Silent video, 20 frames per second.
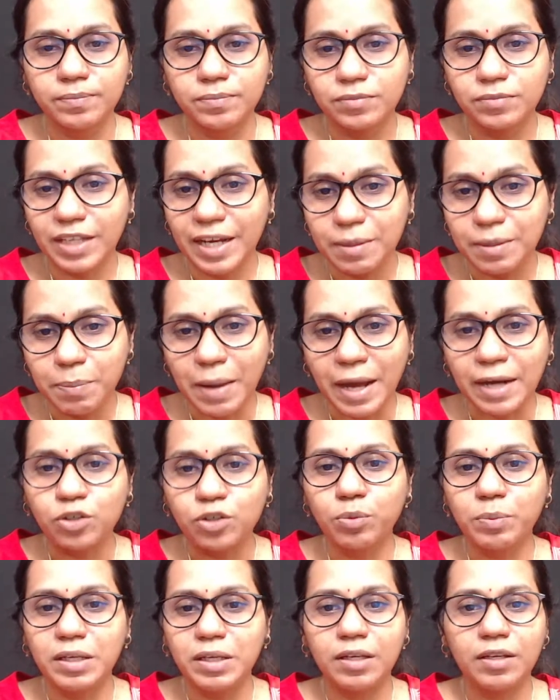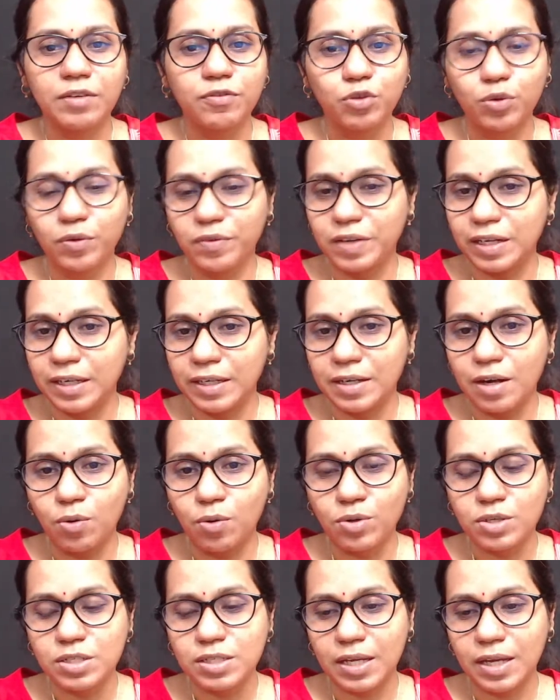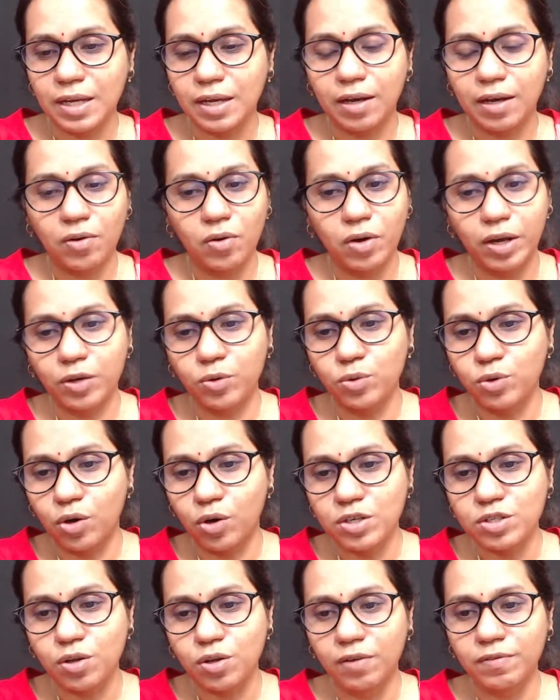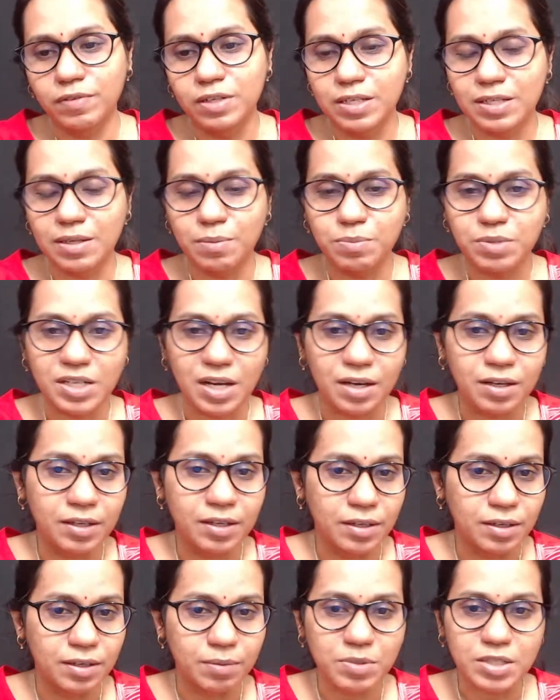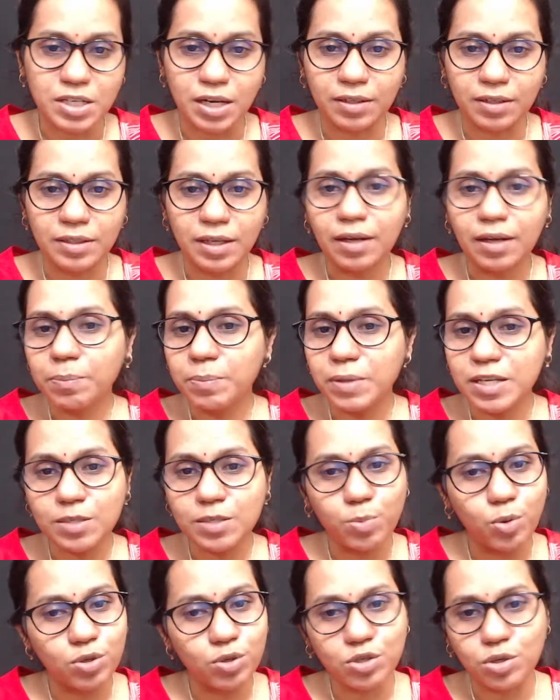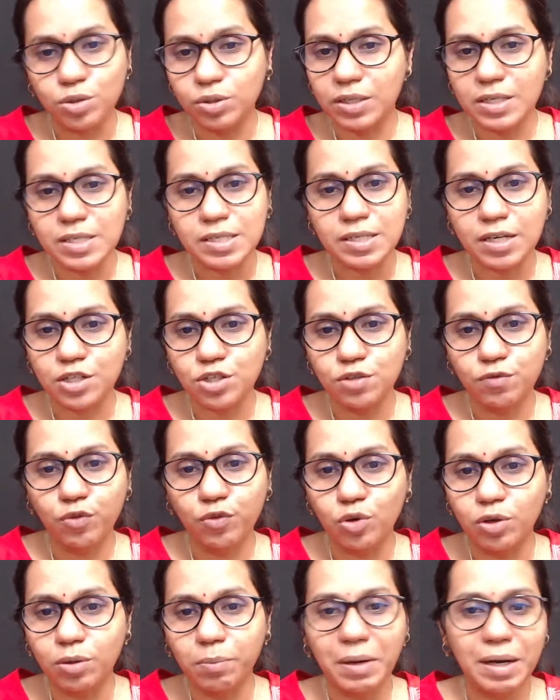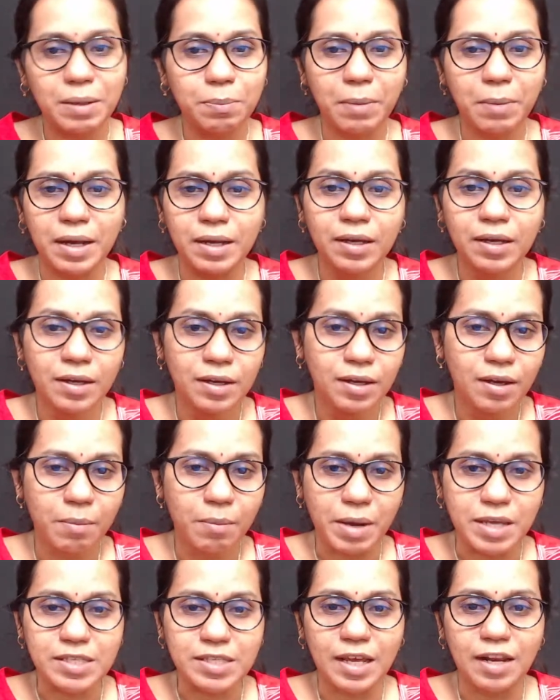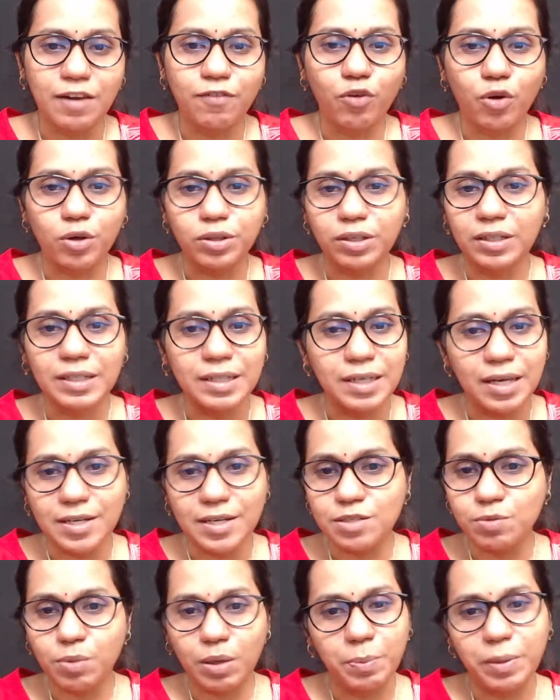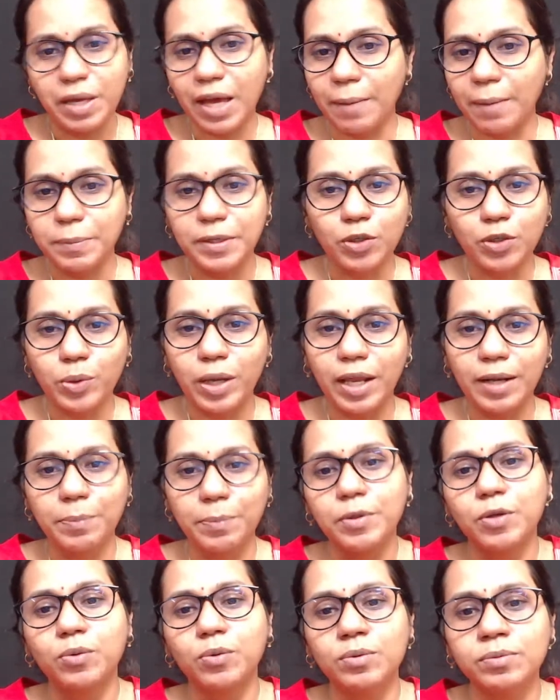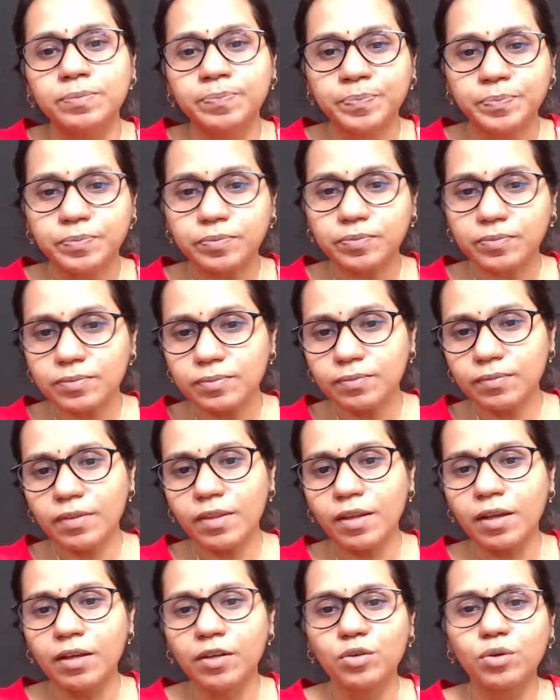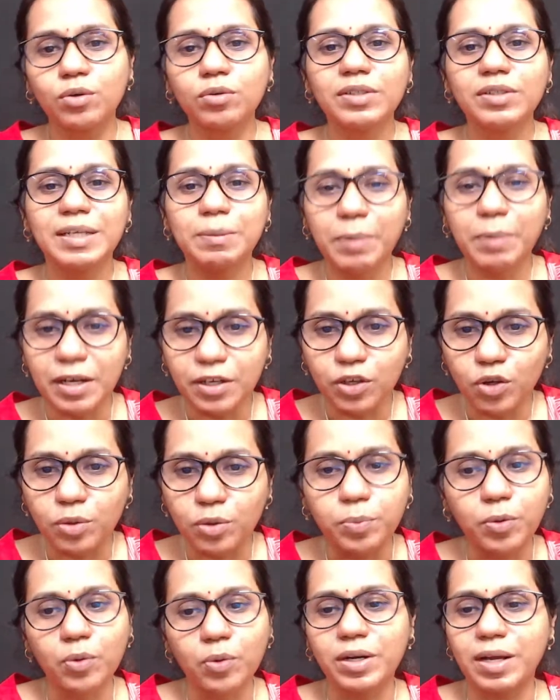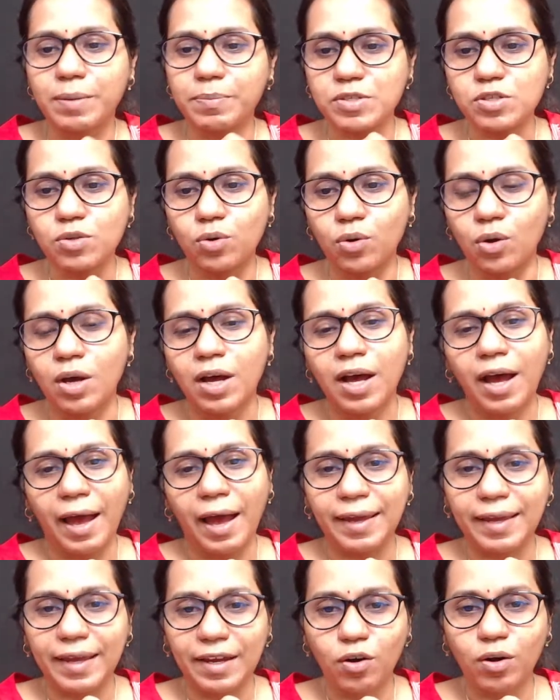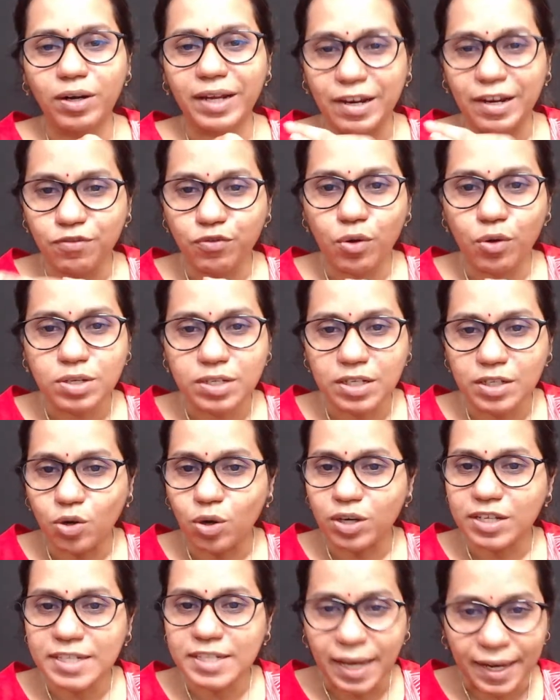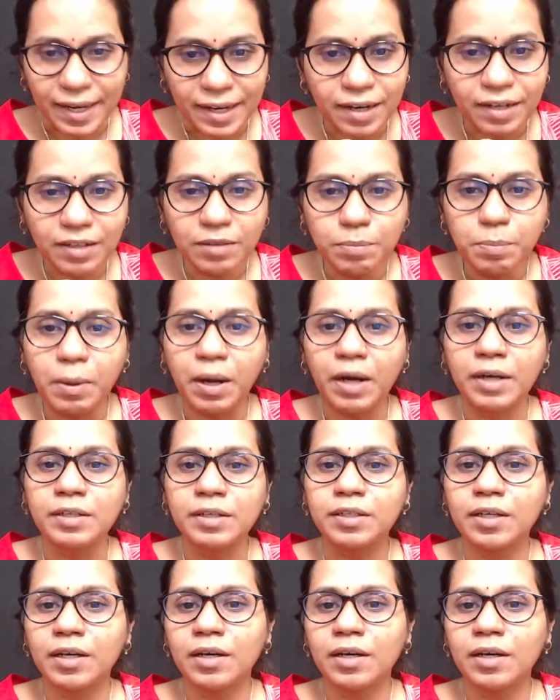get back to me if you have any doubts saying, oh, I could not solve this, I'm stuck here, I'm stuck there. Please post on the discussion forum and myself or the TAs will be happy to help you debug your program. So I cannot enforce it or check it, but